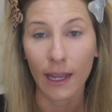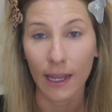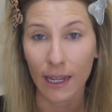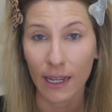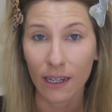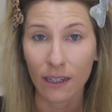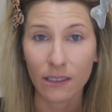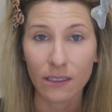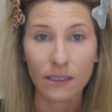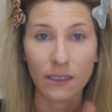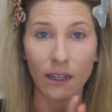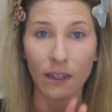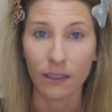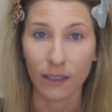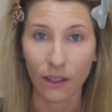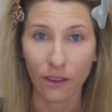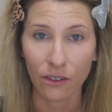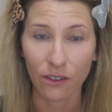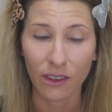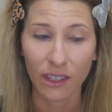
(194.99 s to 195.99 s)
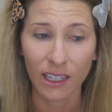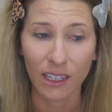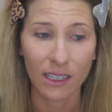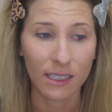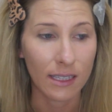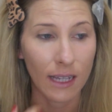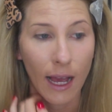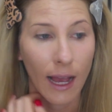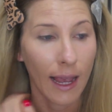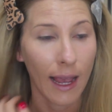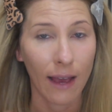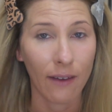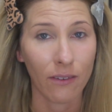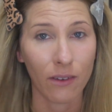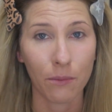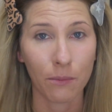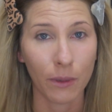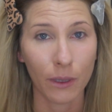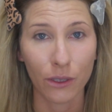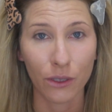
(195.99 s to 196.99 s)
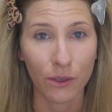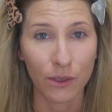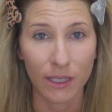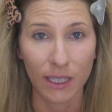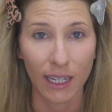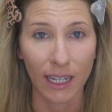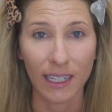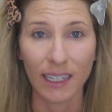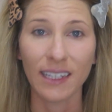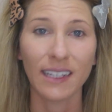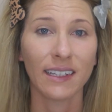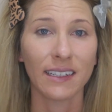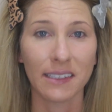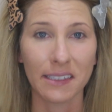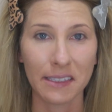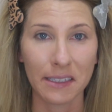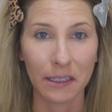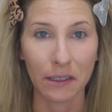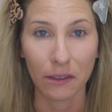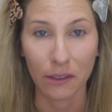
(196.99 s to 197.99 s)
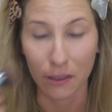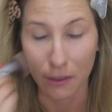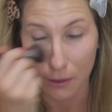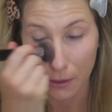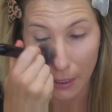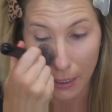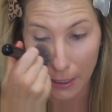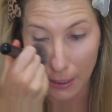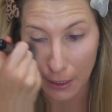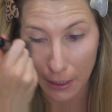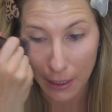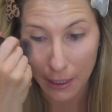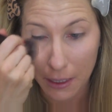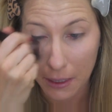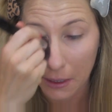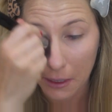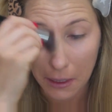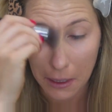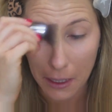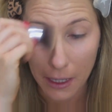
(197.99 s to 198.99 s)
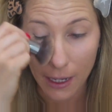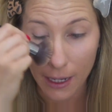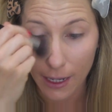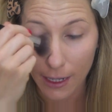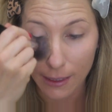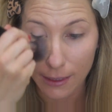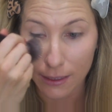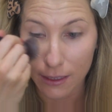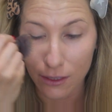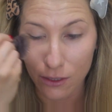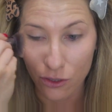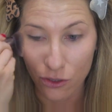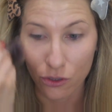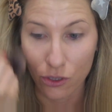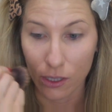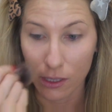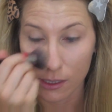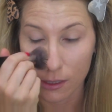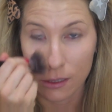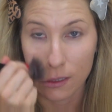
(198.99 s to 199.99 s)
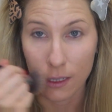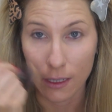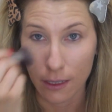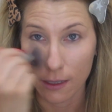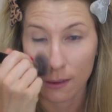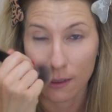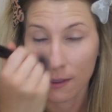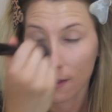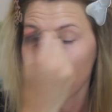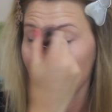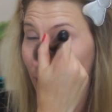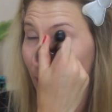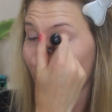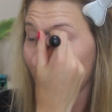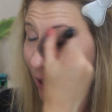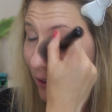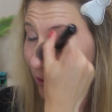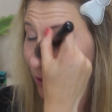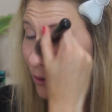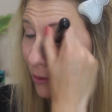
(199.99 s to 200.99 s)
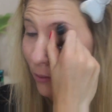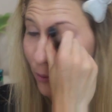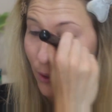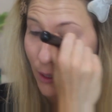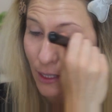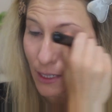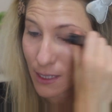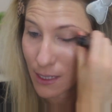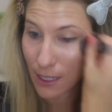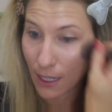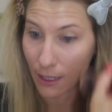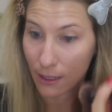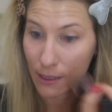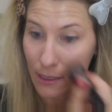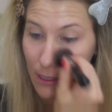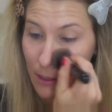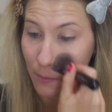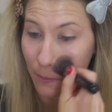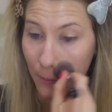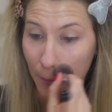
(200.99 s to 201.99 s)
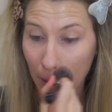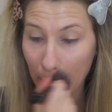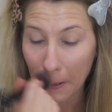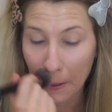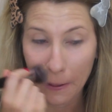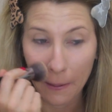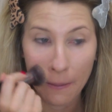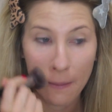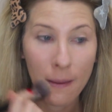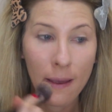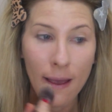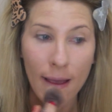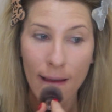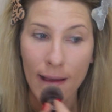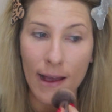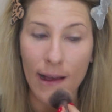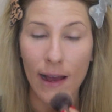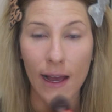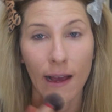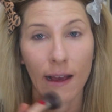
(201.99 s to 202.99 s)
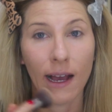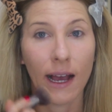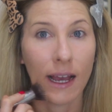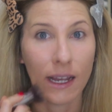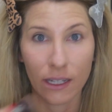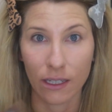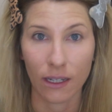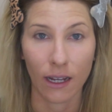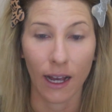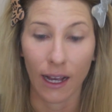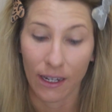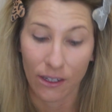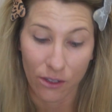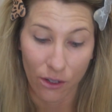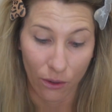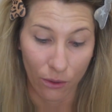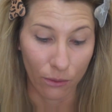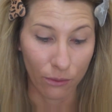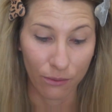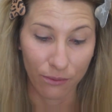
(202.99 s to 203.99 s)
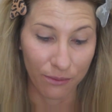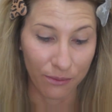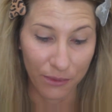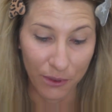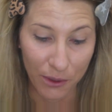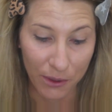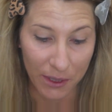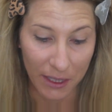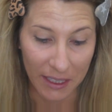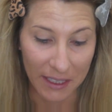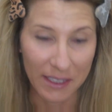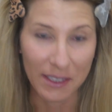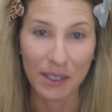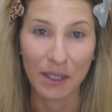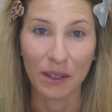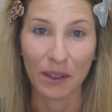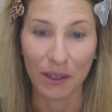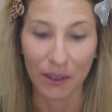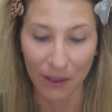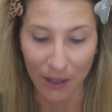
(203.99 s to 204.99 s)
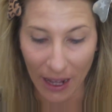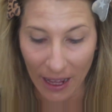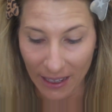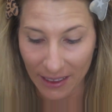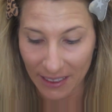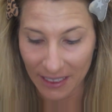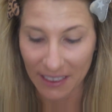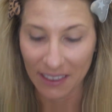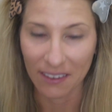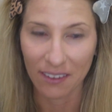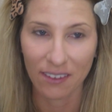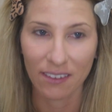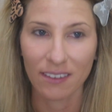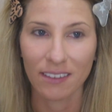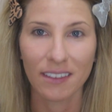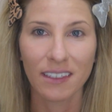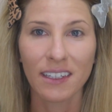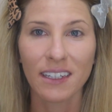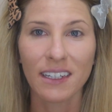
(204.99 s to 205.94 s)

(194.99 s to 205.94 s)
And another thing is, I haven't been using any concealer. Like, it is just, I don't know what it does, but I don't use concealer, at least